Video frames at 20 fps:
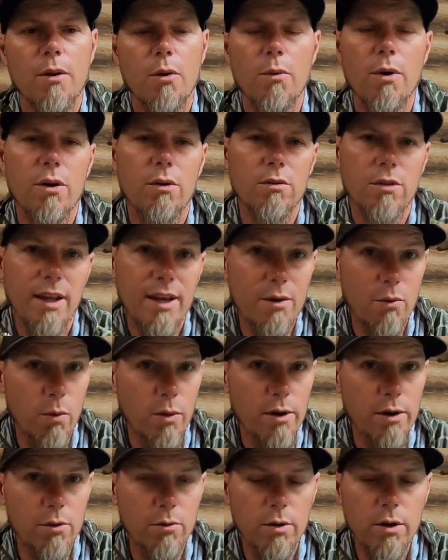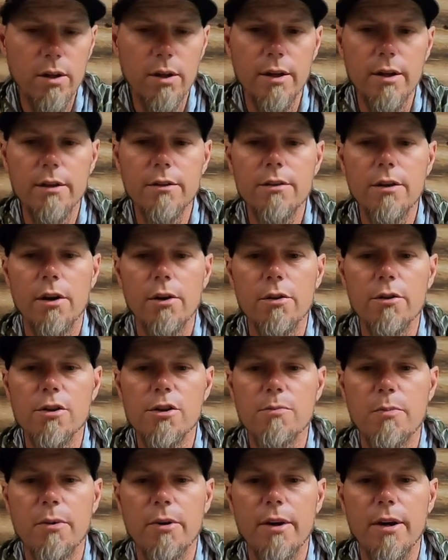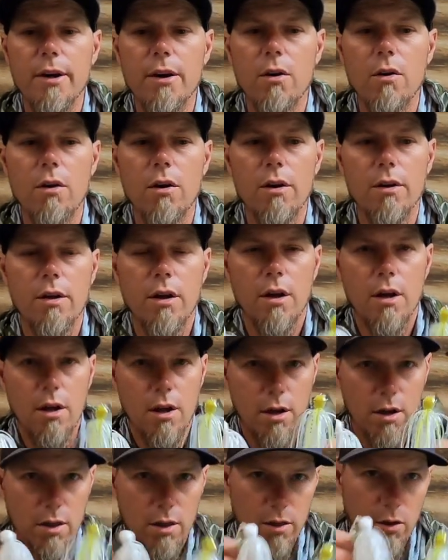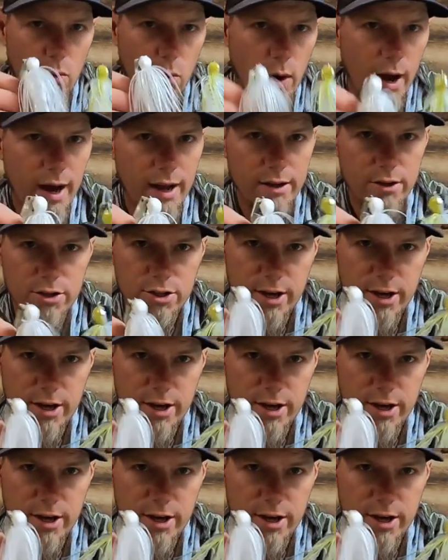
well, late winter really, to early spring on the white